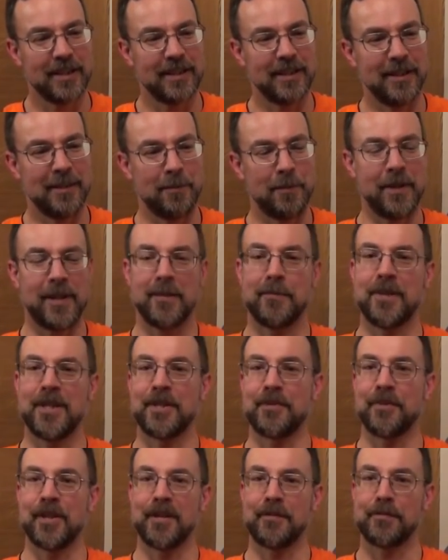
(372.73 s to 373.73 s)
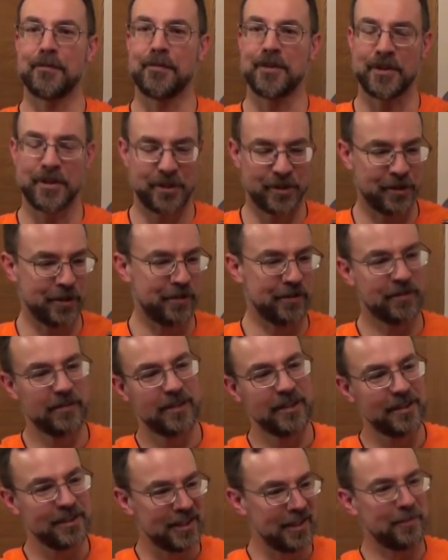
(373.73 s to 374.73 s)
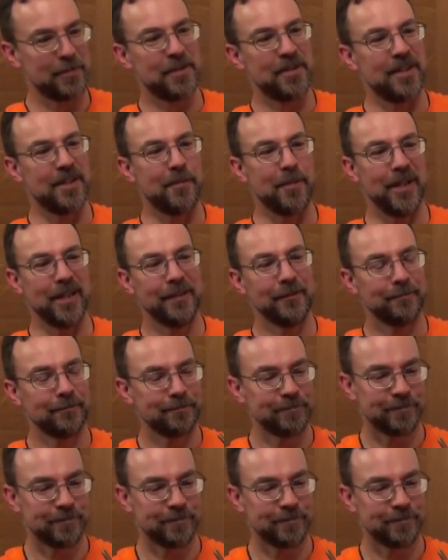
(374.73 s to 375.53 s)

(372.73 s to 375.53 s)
pillar breech rifle which shot exceptionally well.